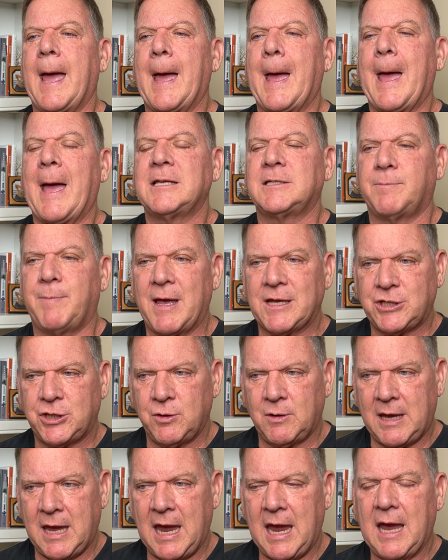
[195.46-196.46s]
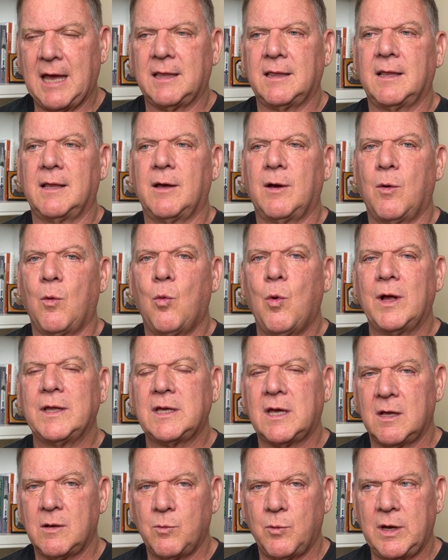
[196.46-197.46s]
as best you can, what
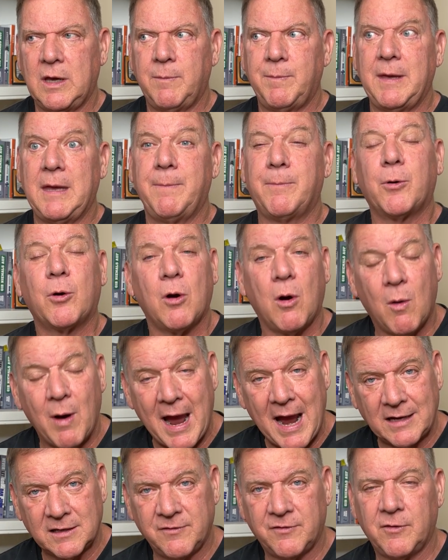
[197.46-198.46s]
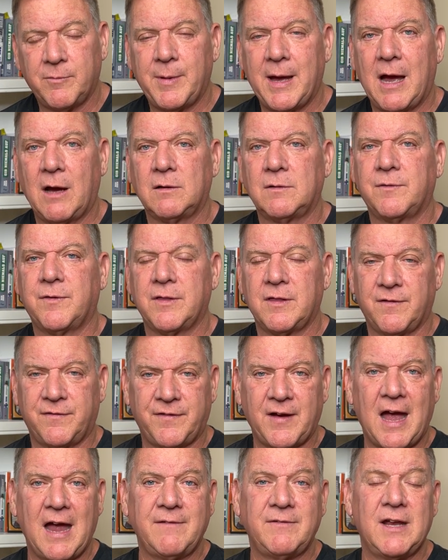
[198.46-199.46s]
can we be proactive about for the
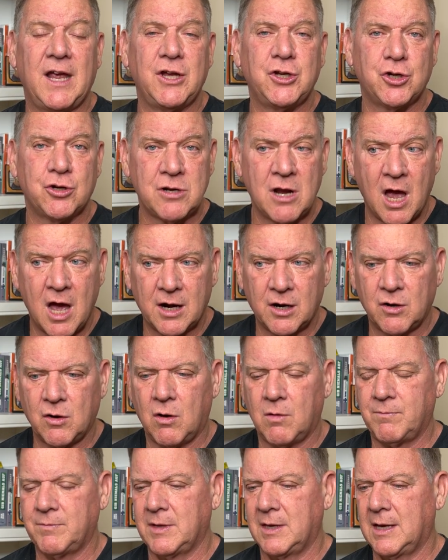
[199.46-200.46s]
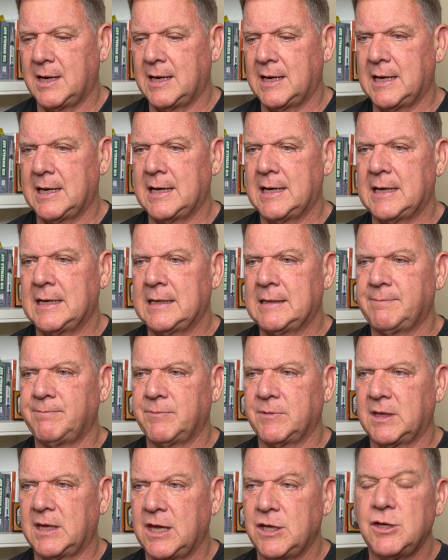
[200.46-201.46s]
five days you're not at home? Um,
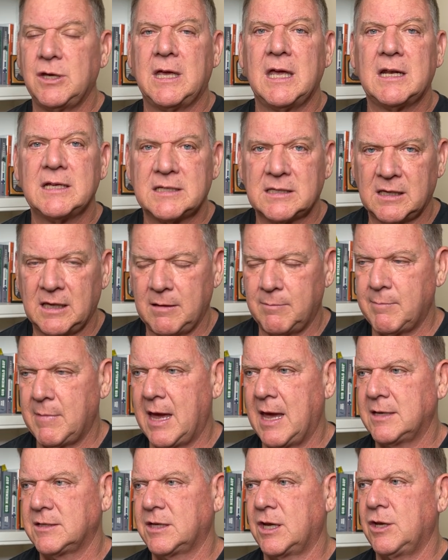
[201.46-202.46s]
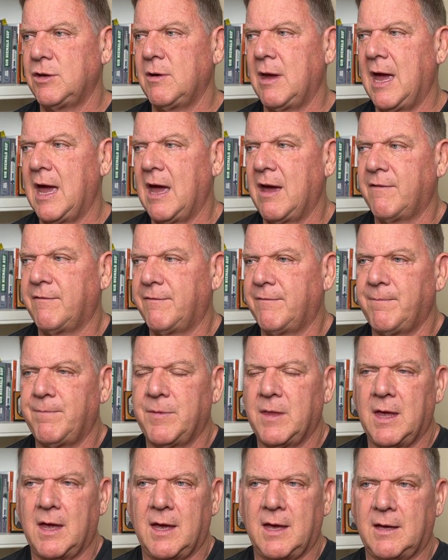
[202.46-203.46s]
can you get a sleep mask? Can you have,
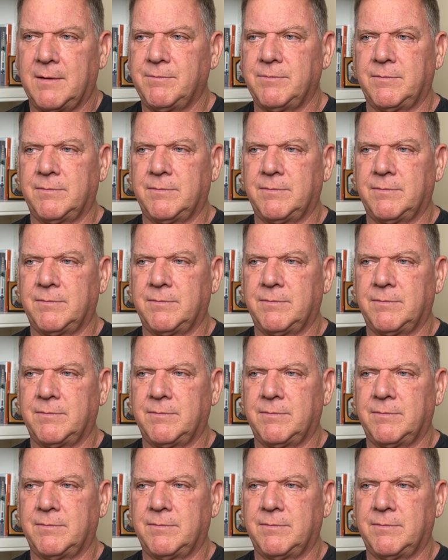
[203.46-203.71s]
uh,